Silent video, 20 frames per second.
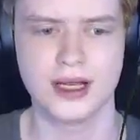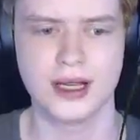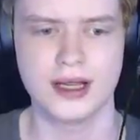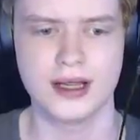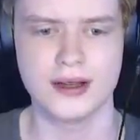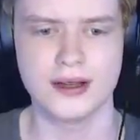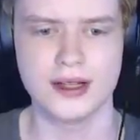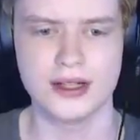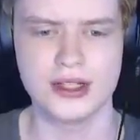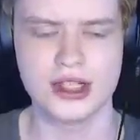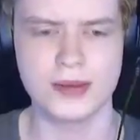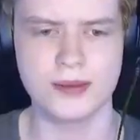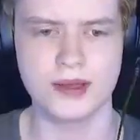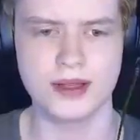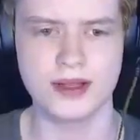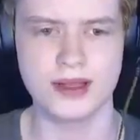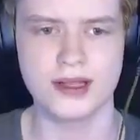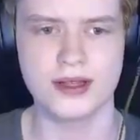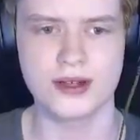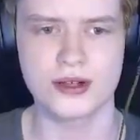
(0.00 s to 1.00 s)

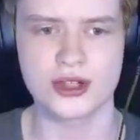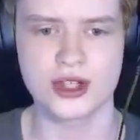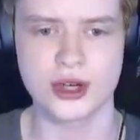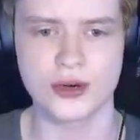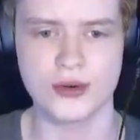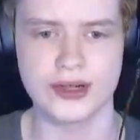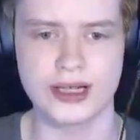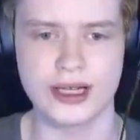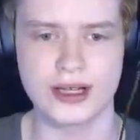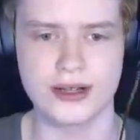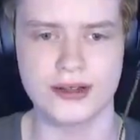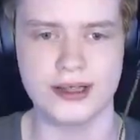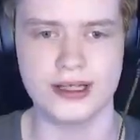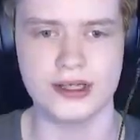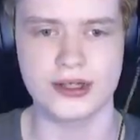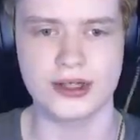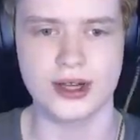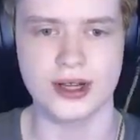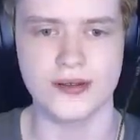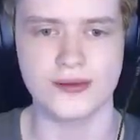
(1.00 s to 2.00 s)
Legitimately, there's no way to clean
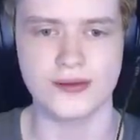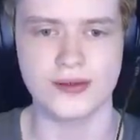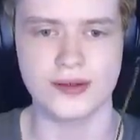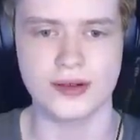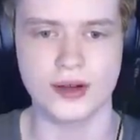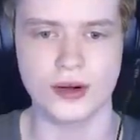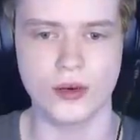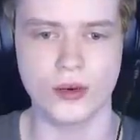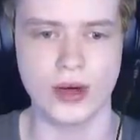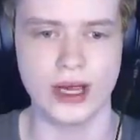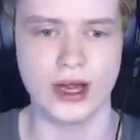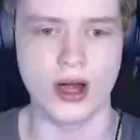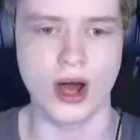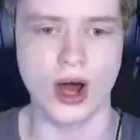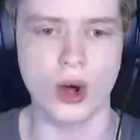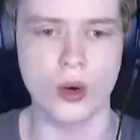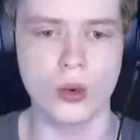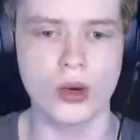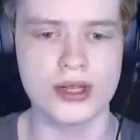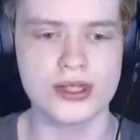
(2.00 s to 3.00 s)
stuff. Wait.
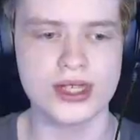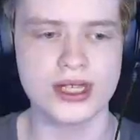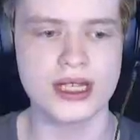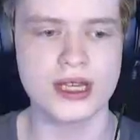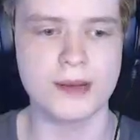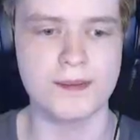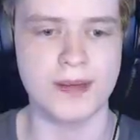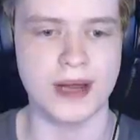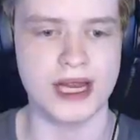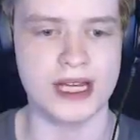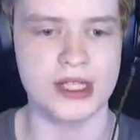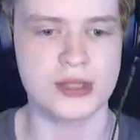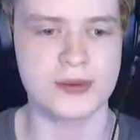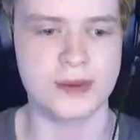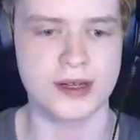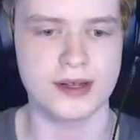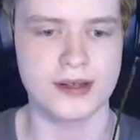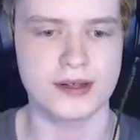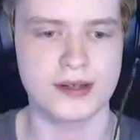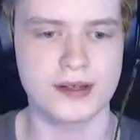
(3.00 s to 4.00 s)
Oh, was it the
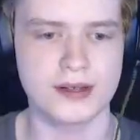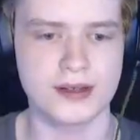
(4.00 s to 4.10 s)
basement?